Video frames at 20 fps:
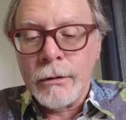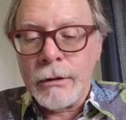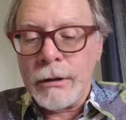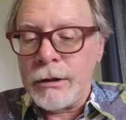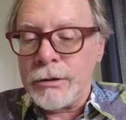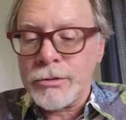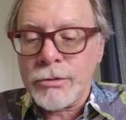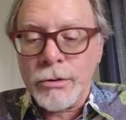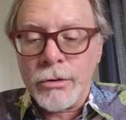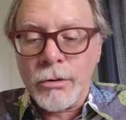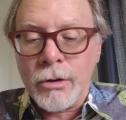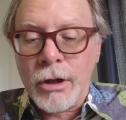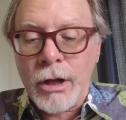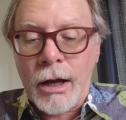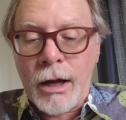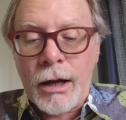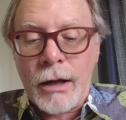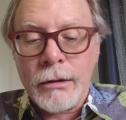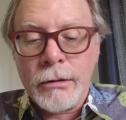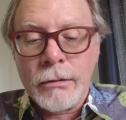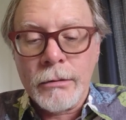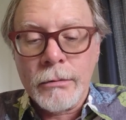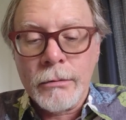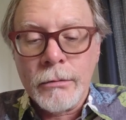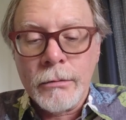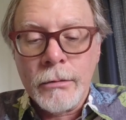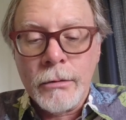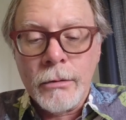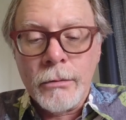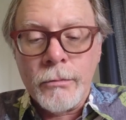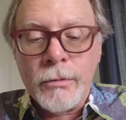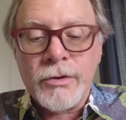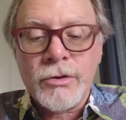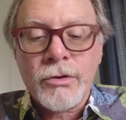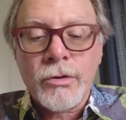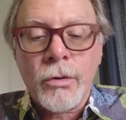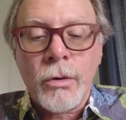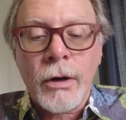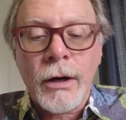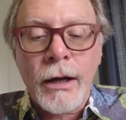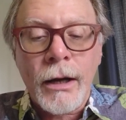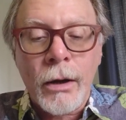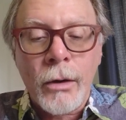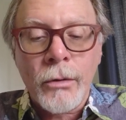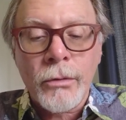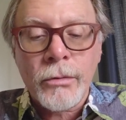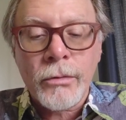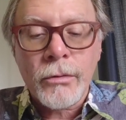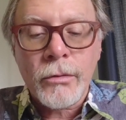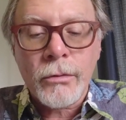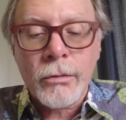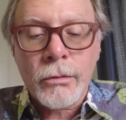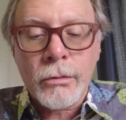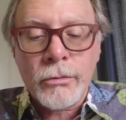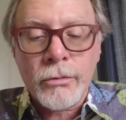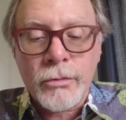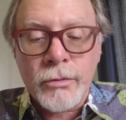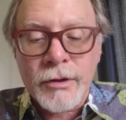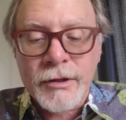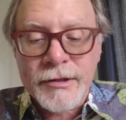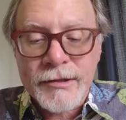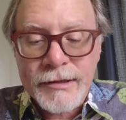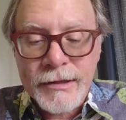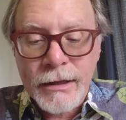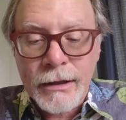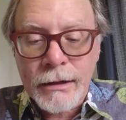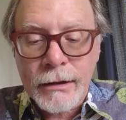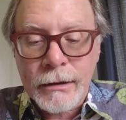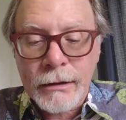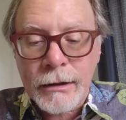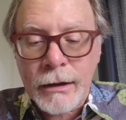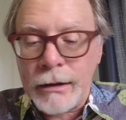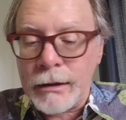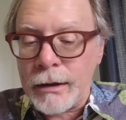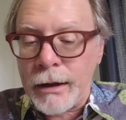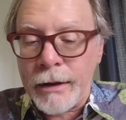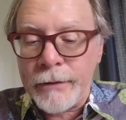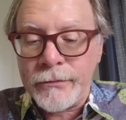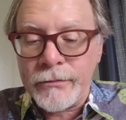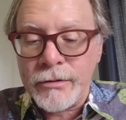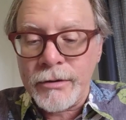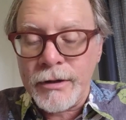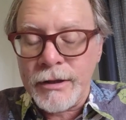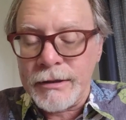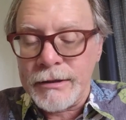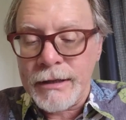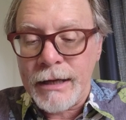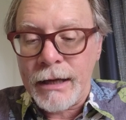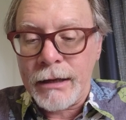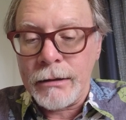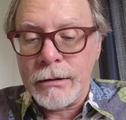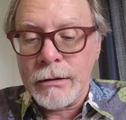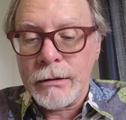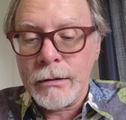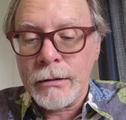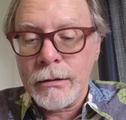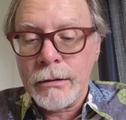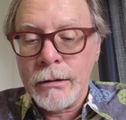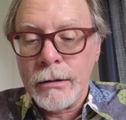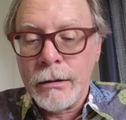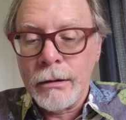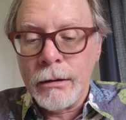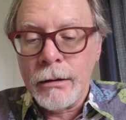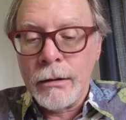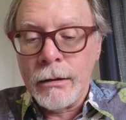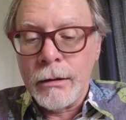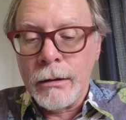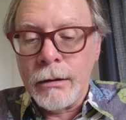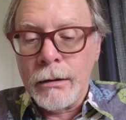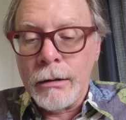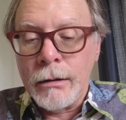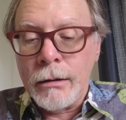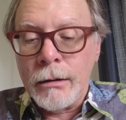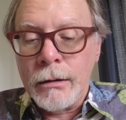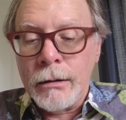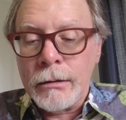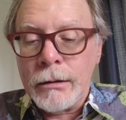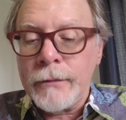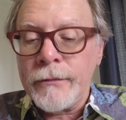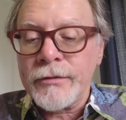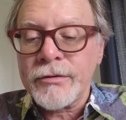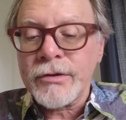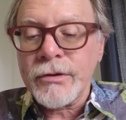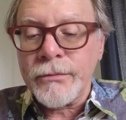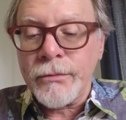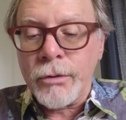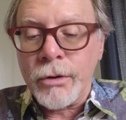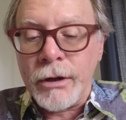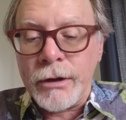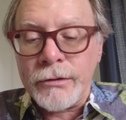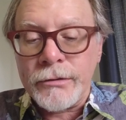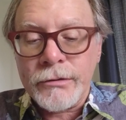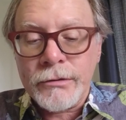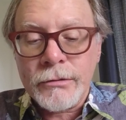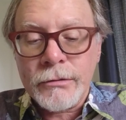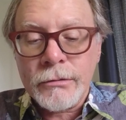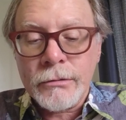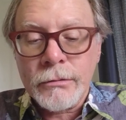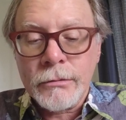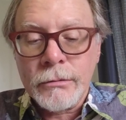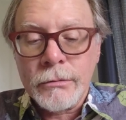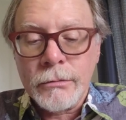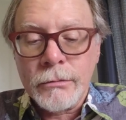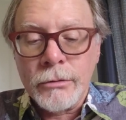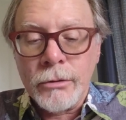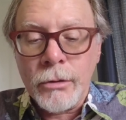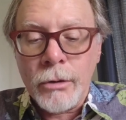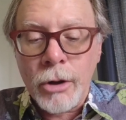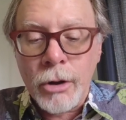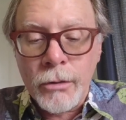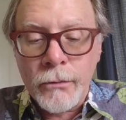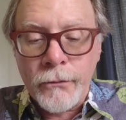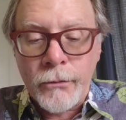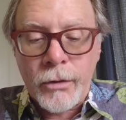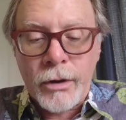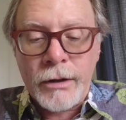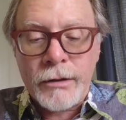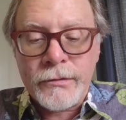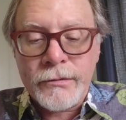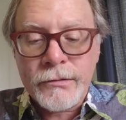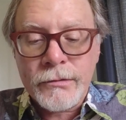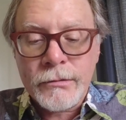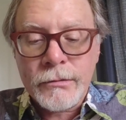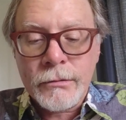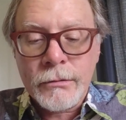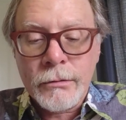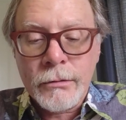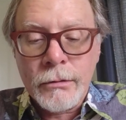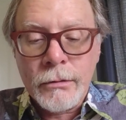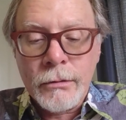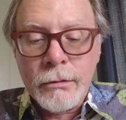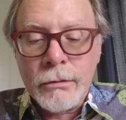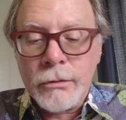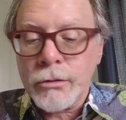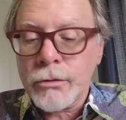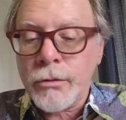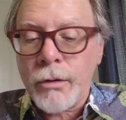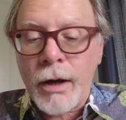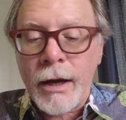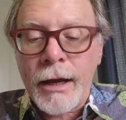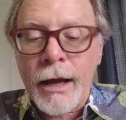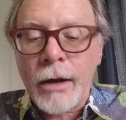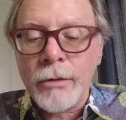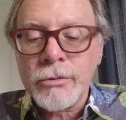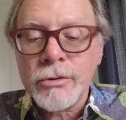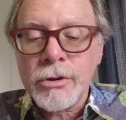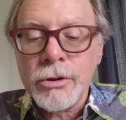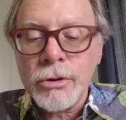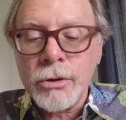Eternal God, restore health to the sick and life to the dead. Give us a voice, your own voice, to cry out to